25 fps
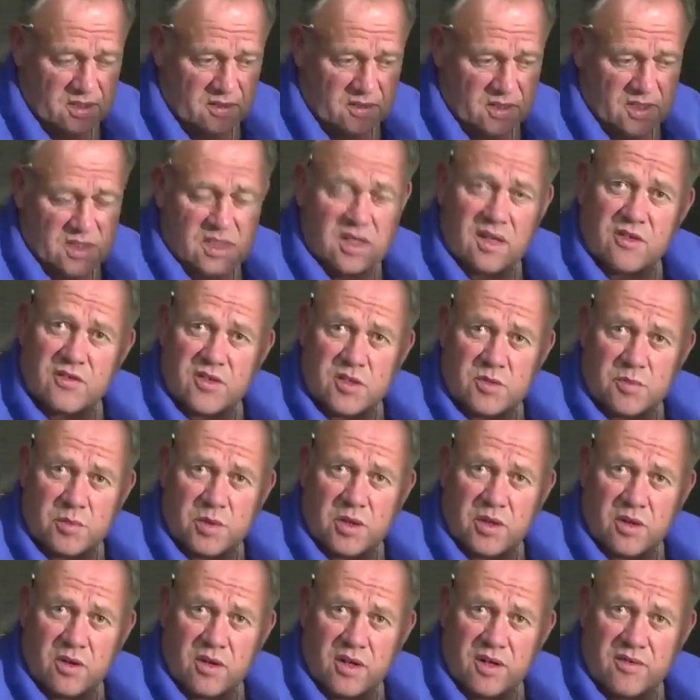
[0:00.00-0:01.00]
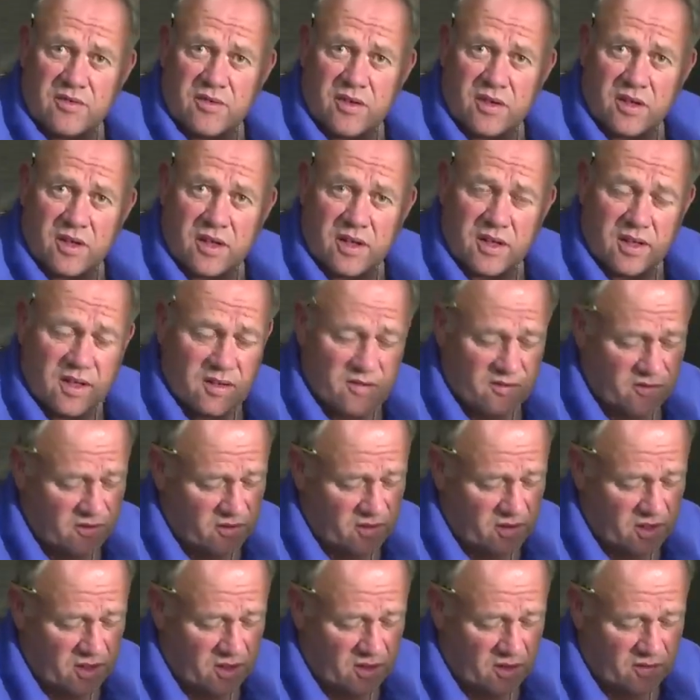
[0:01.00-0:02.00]
So this stuff is purely for
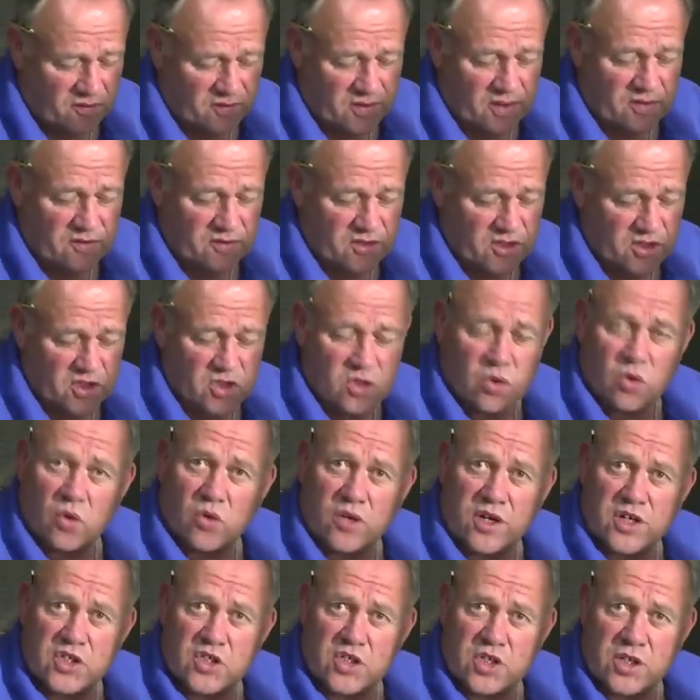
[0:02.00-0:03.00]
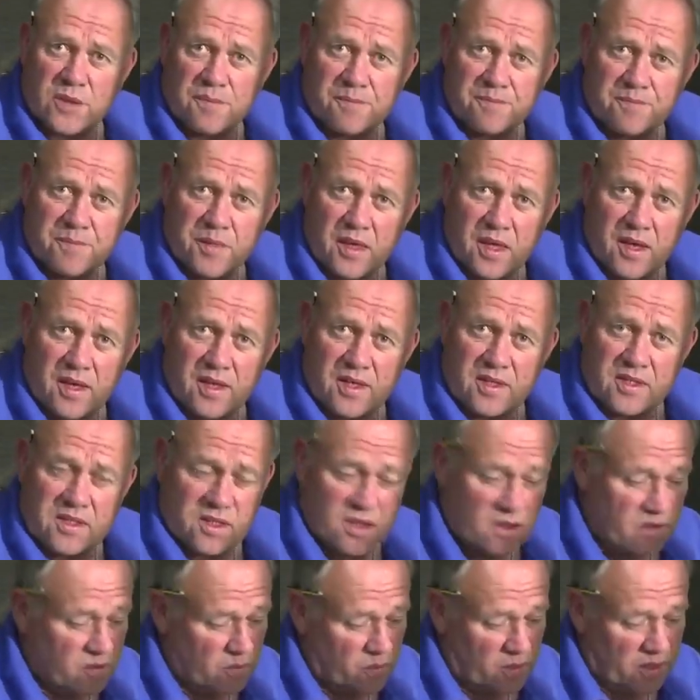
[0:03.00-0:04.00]
the loft and for storage.
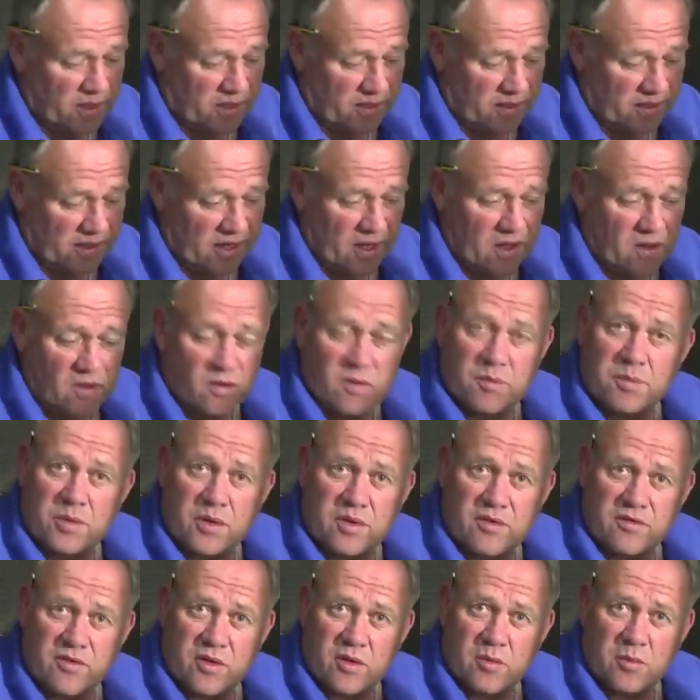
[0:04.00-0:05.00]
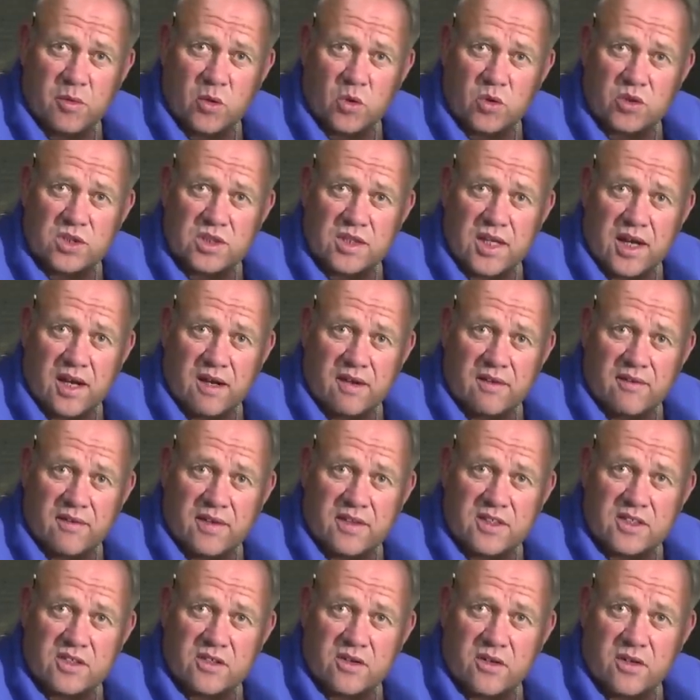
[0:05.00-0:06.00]
So we're going to get on and put a few boards down and
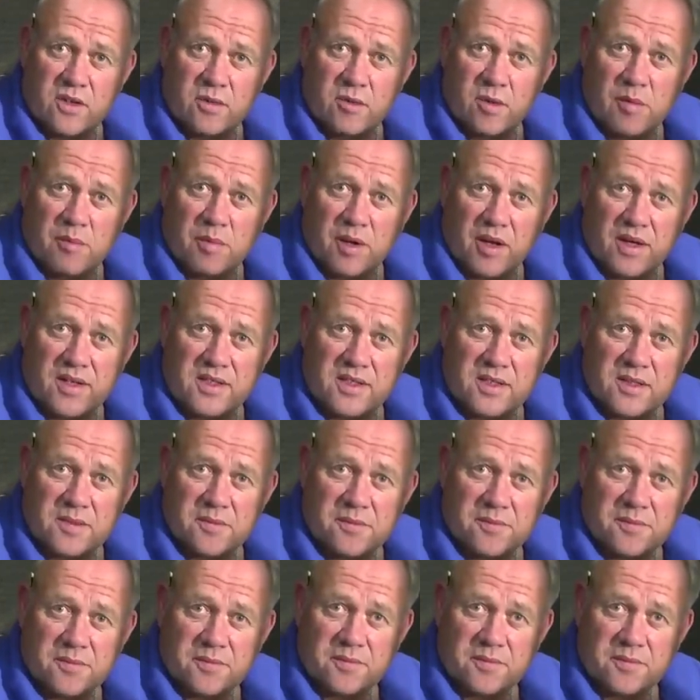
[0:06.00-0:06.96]
then screw them in place.